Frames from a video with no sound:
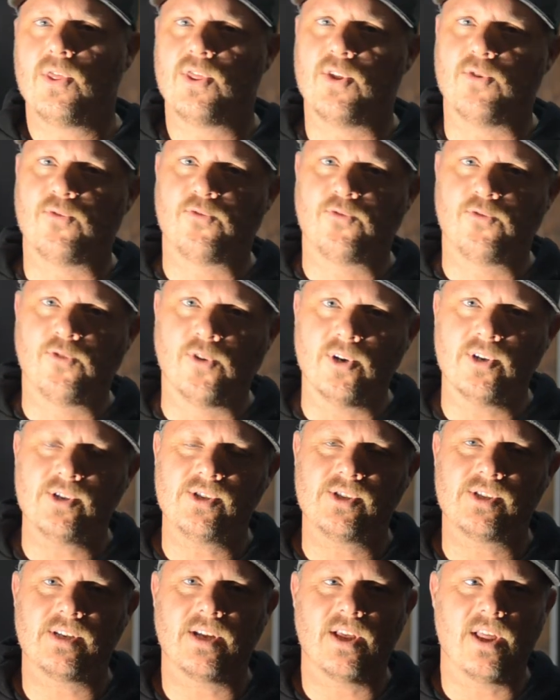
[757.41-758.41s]
The
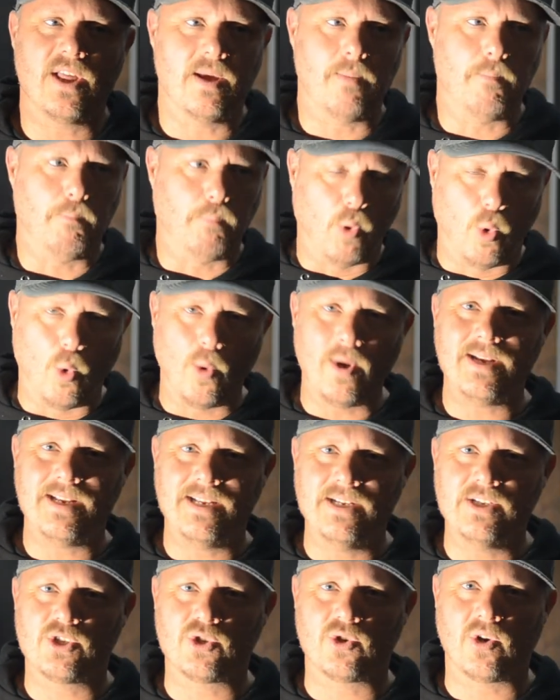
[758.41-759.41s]
first point
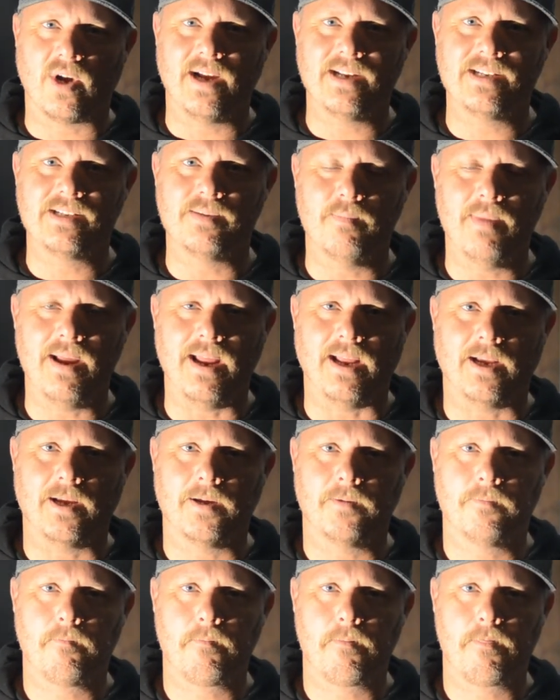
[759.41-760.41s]
he's trying to
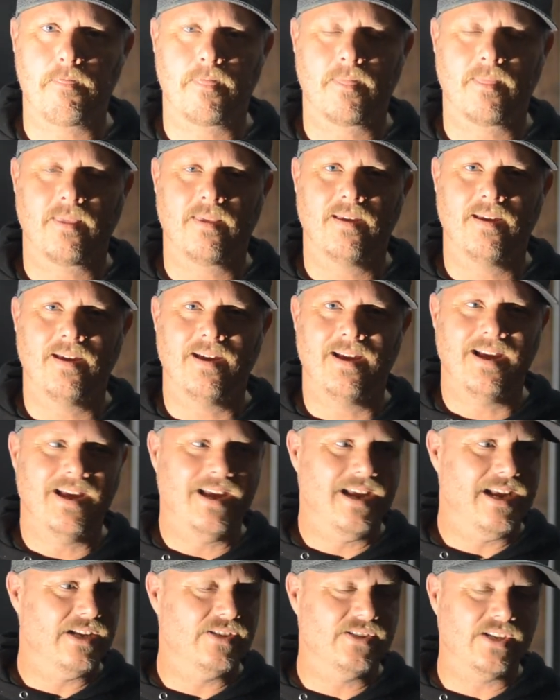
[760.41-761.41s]
make
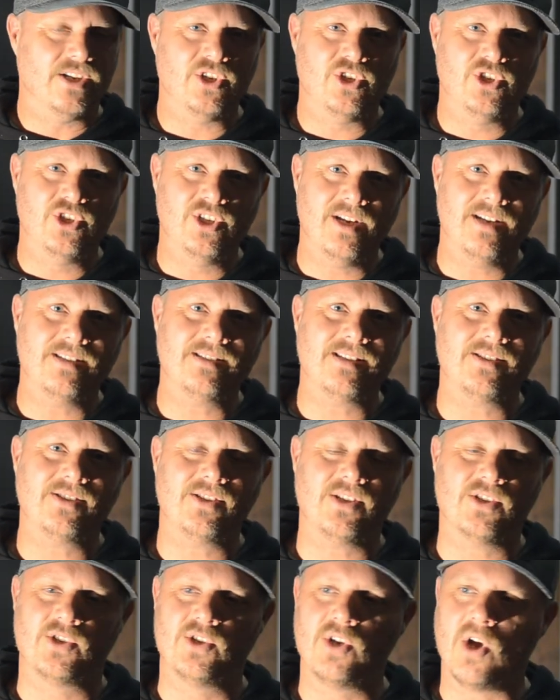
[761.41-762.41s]
is that Jesus
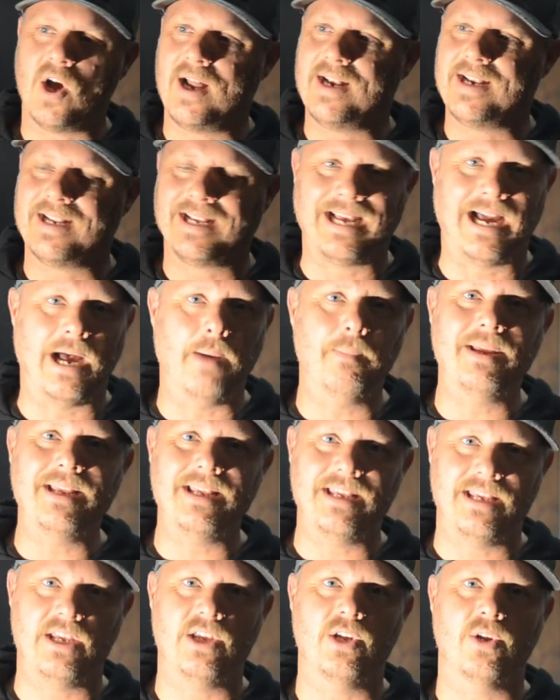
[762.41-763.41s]
is not
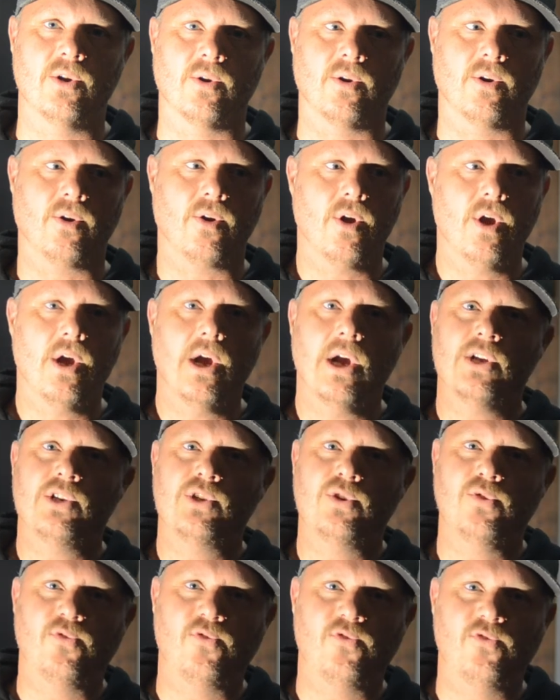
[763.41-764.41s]
coming here
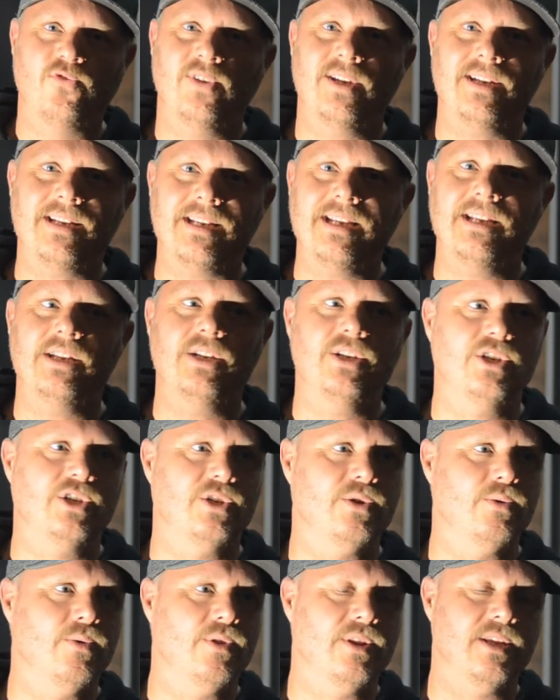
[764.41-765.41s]
to fit
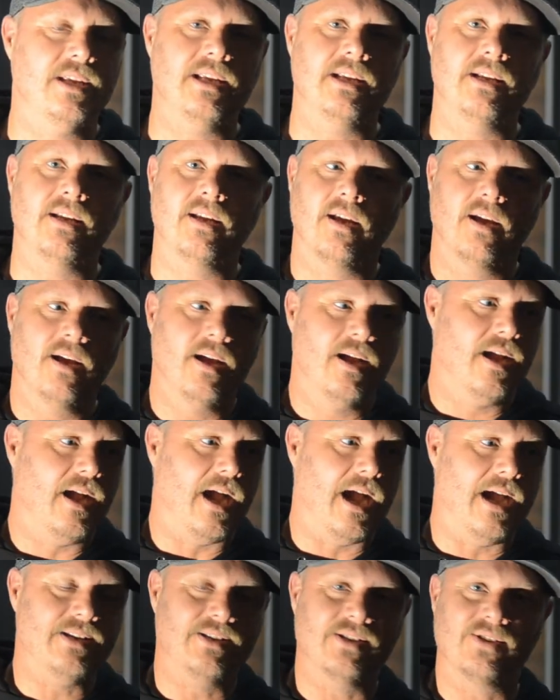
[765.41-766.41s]
into the
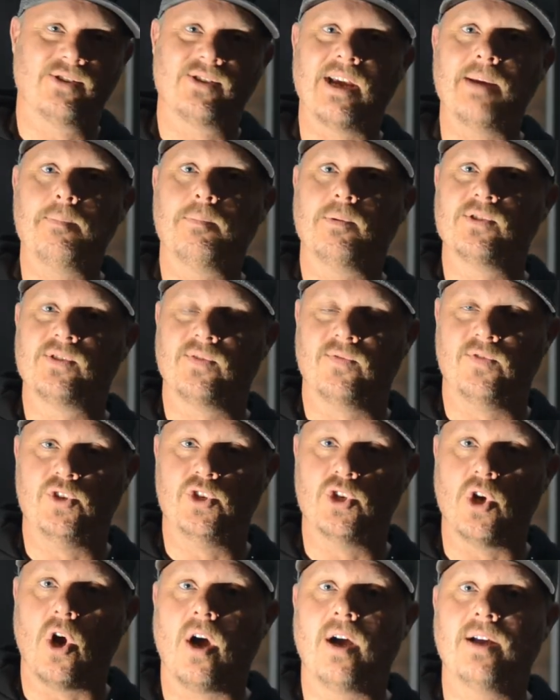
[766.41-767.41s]
uh, disciples of
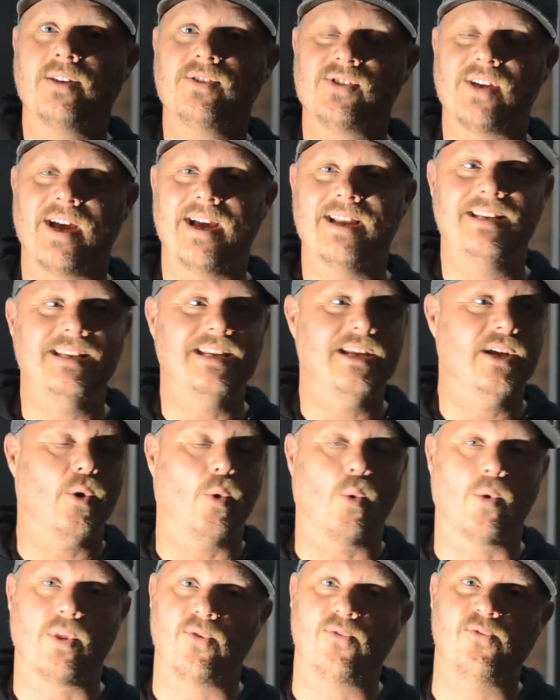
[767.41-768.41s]
John's idea
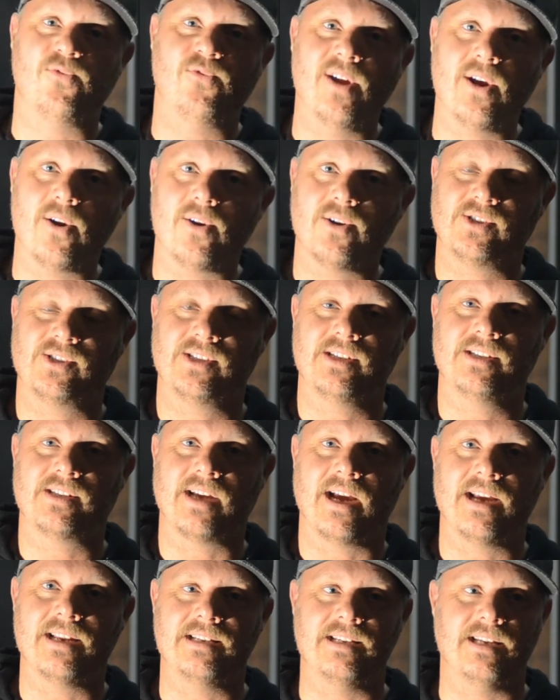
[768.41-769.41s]
or the Pharisees'
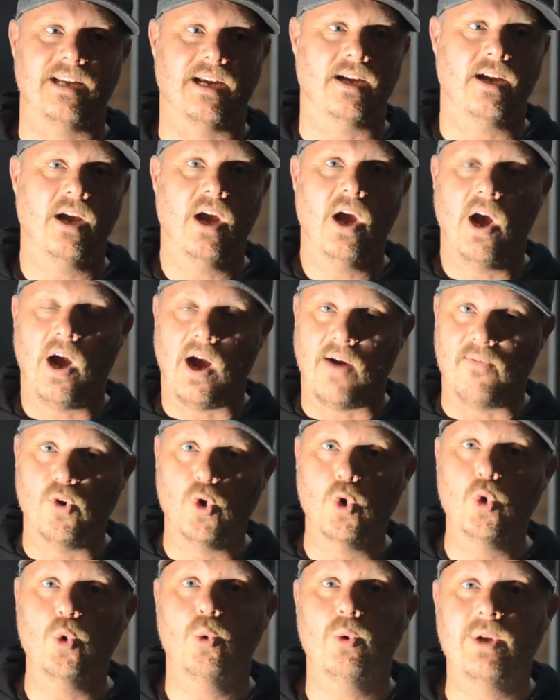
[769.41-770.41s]
idea of
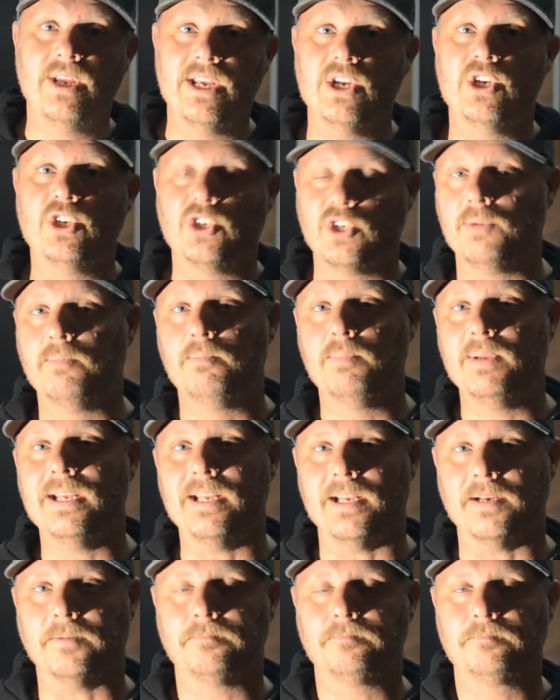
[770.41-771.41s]
who he should
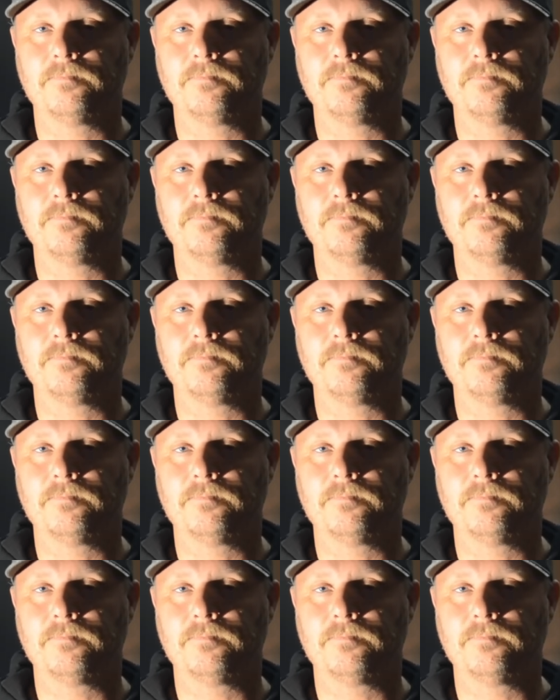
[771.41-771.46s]
be.